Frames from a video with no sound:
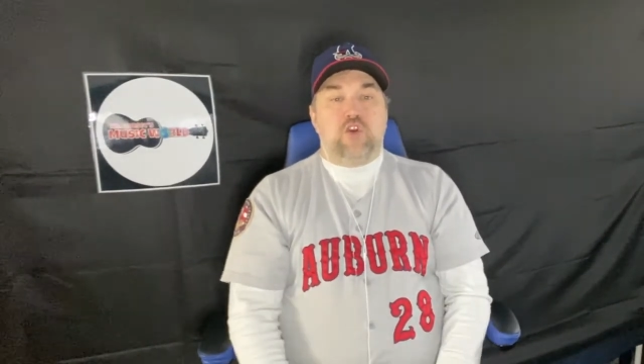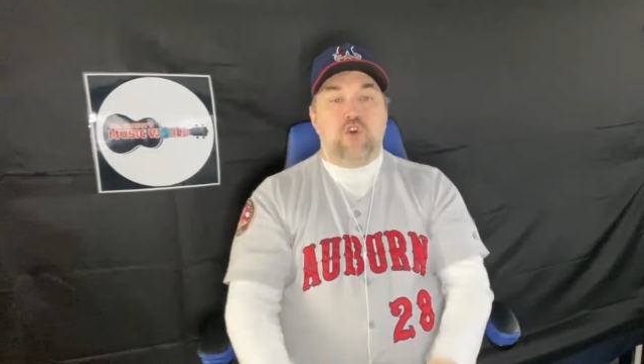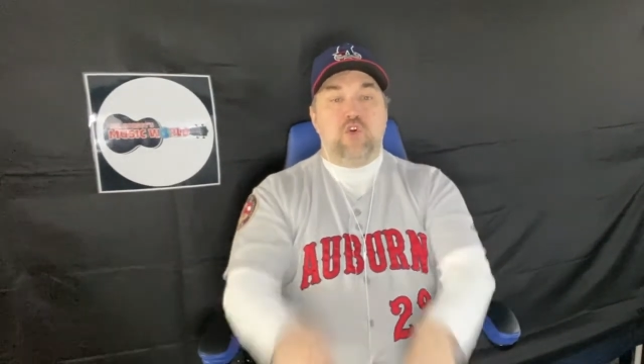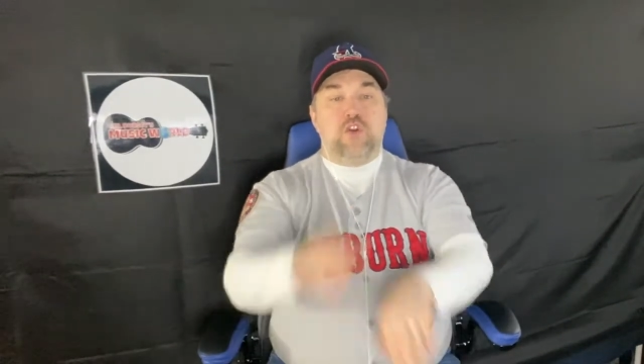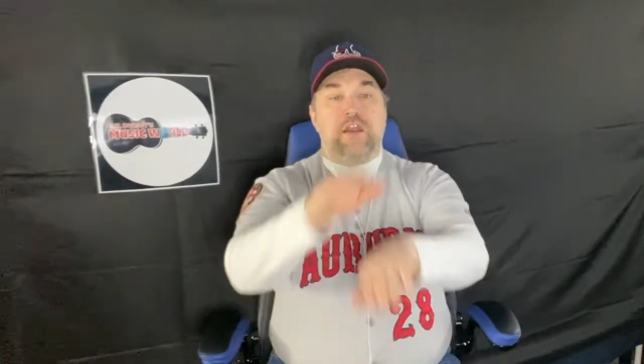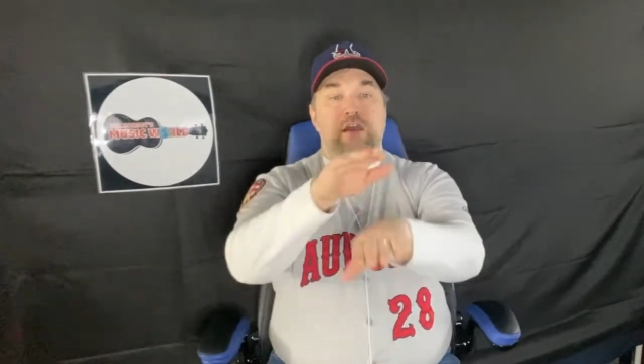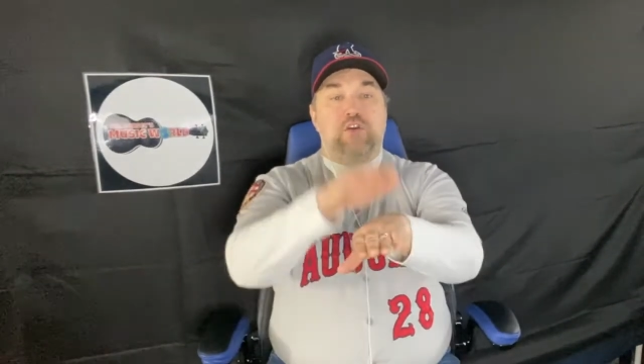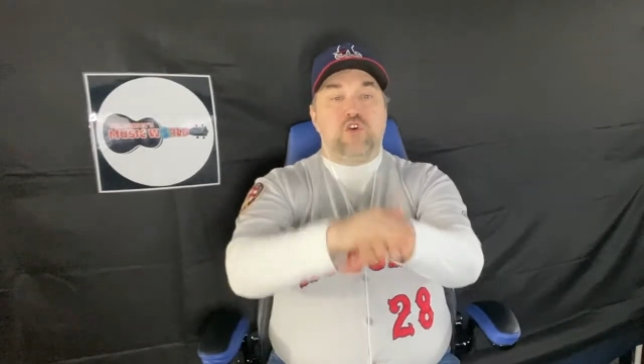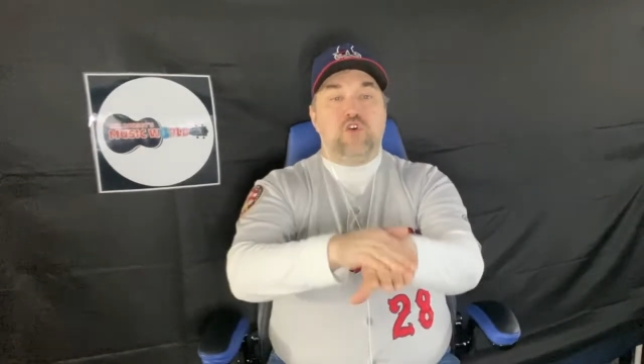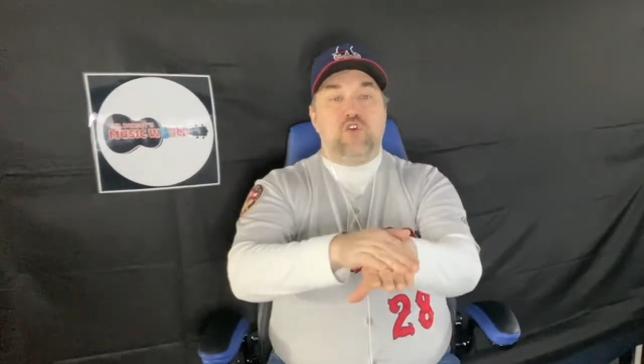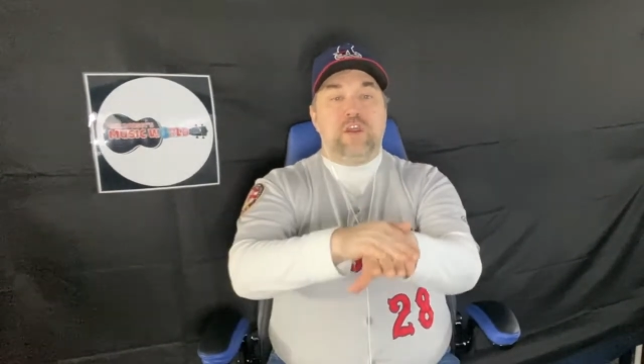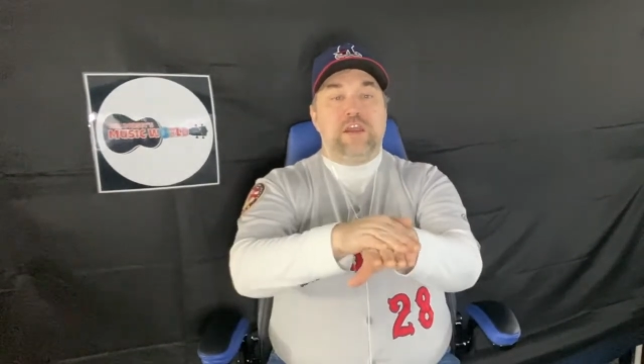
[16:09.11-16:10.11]
Gooly,
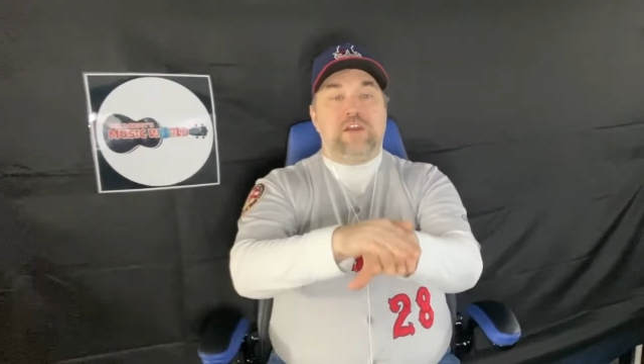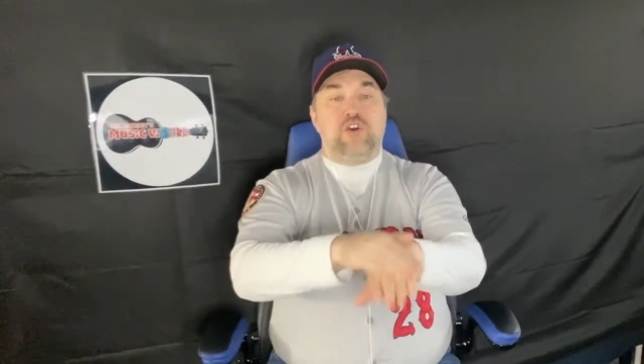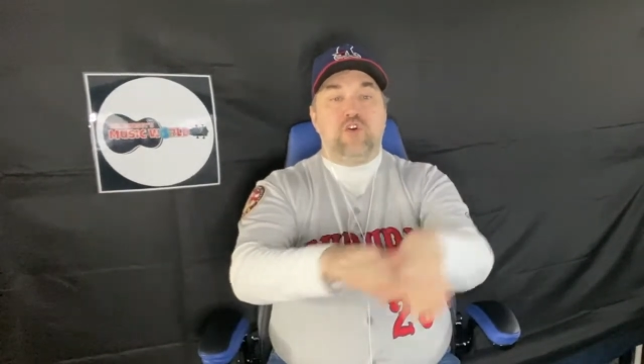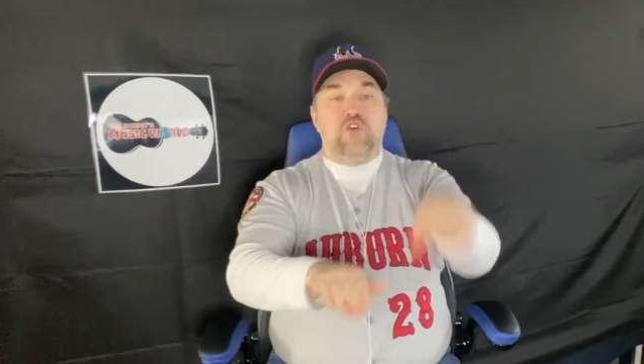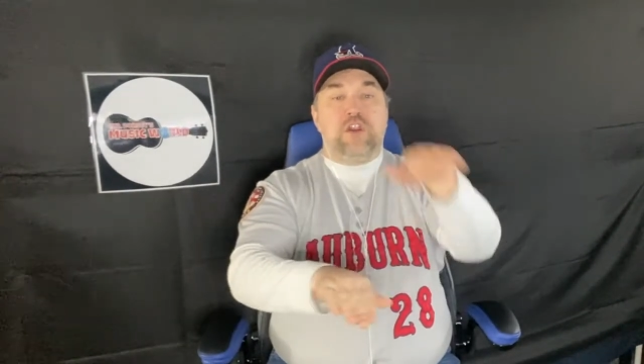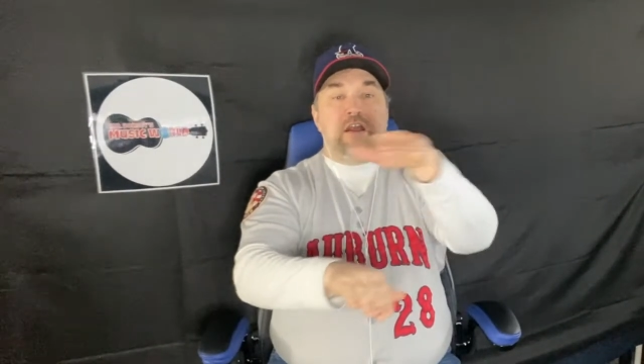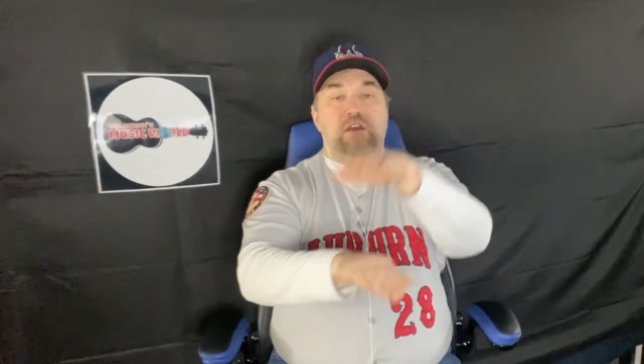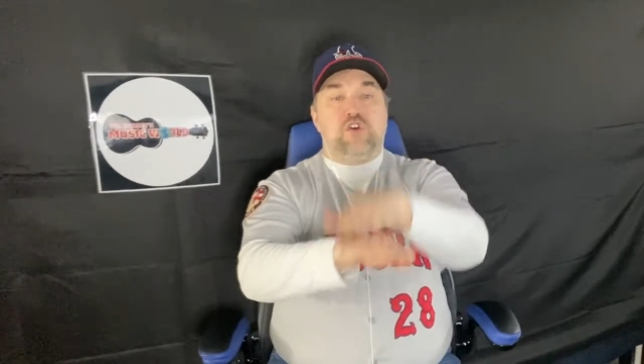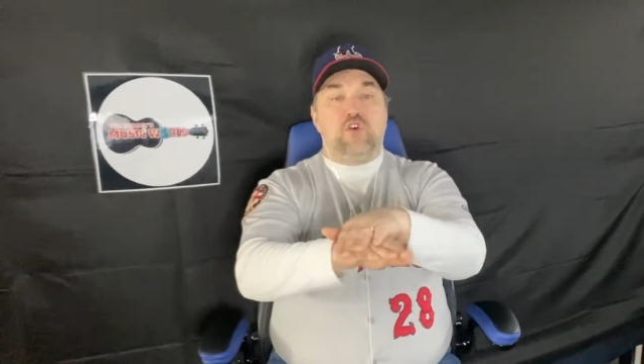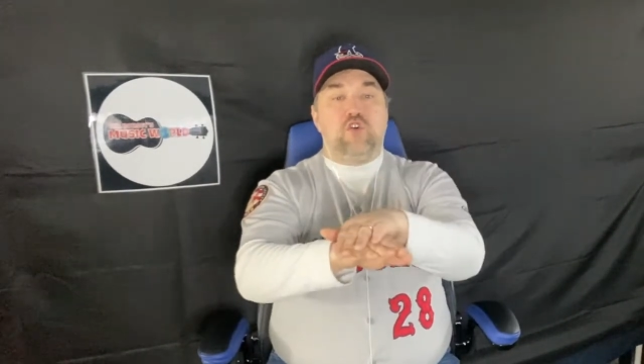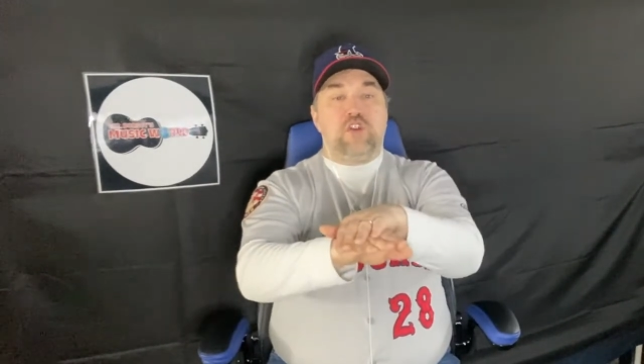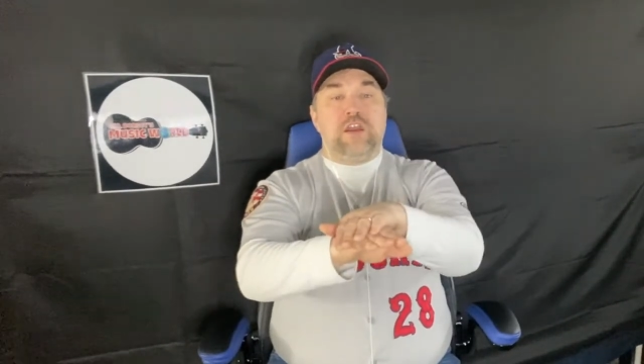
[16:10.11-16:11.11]
gooly, gooly,
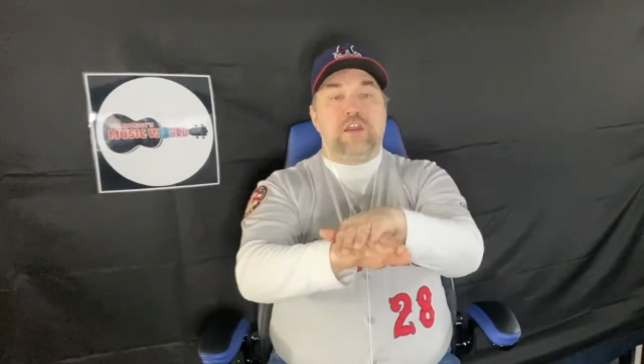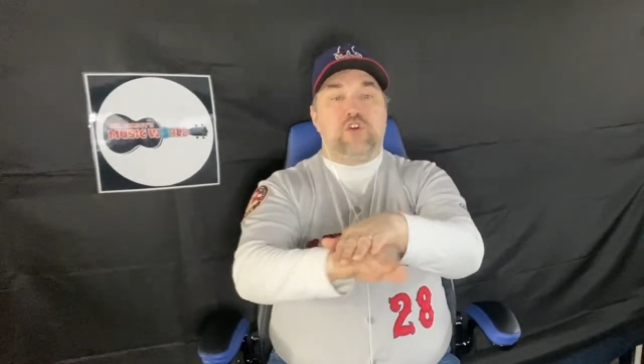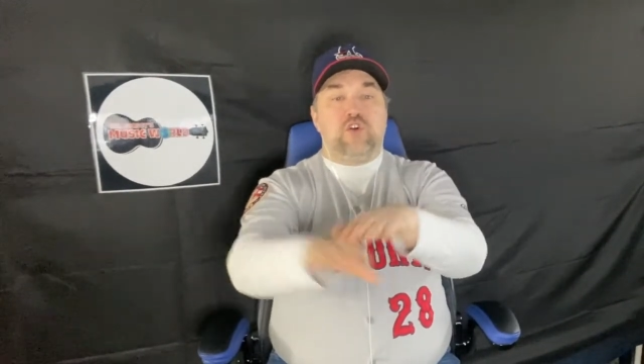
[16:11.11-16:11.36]
gooly,